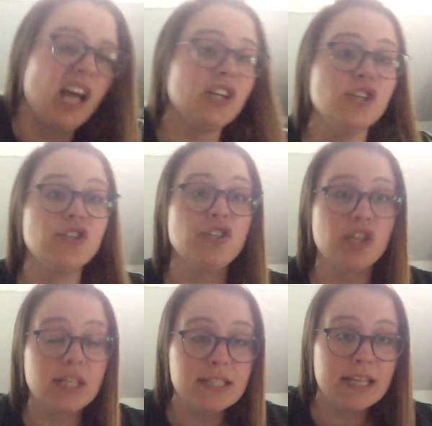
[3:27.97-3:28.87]
And
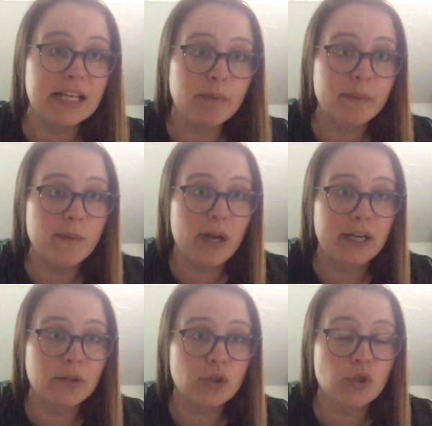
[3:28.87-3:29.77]
just like when we walk
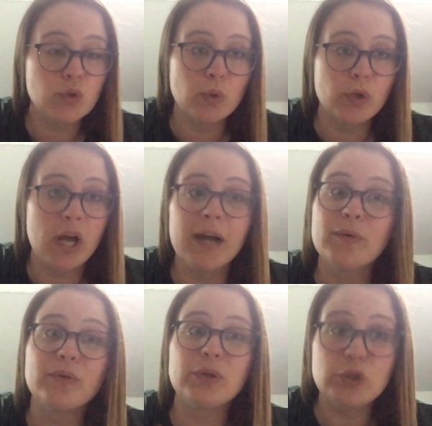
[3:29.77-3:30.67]
out
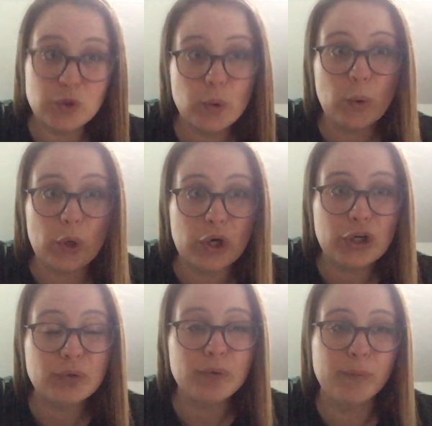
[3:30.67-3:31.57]
the
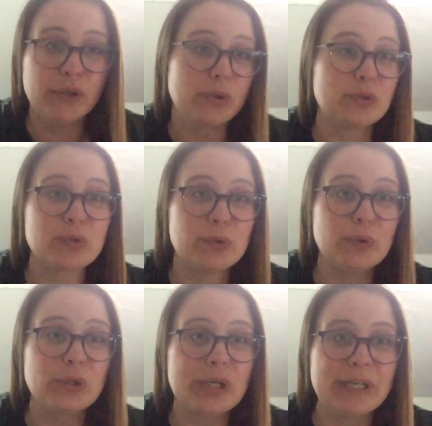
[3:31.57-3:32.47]
door, when we go to
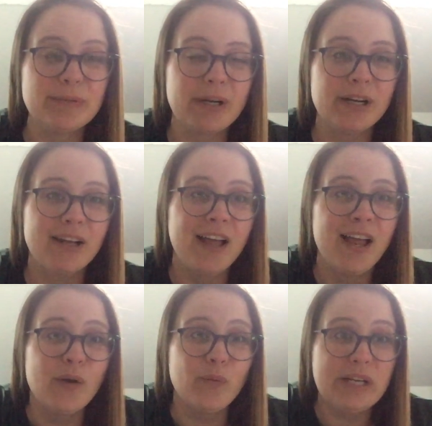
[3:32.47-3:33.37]
school or anywhere,
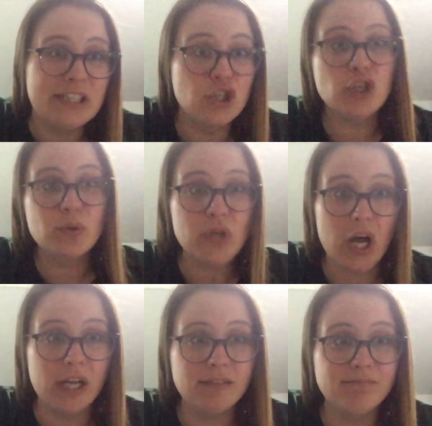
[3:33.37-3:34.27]
we need shoes
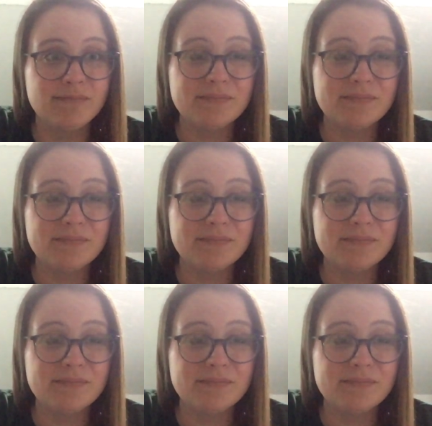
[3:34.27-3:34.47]
on.